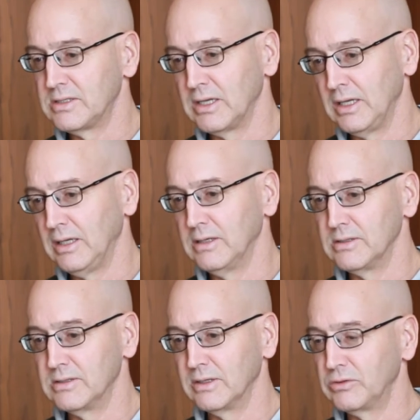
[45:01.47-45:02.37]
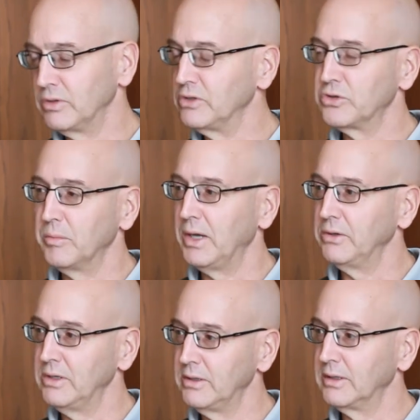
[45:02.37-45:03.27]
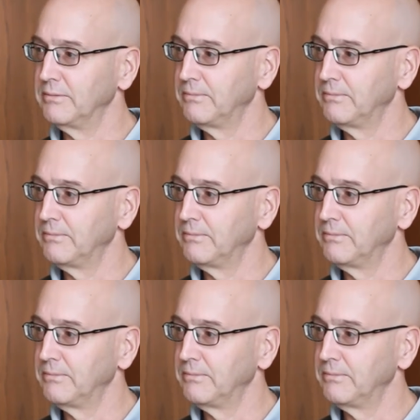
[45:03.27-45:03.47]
say is traditional mountaineering.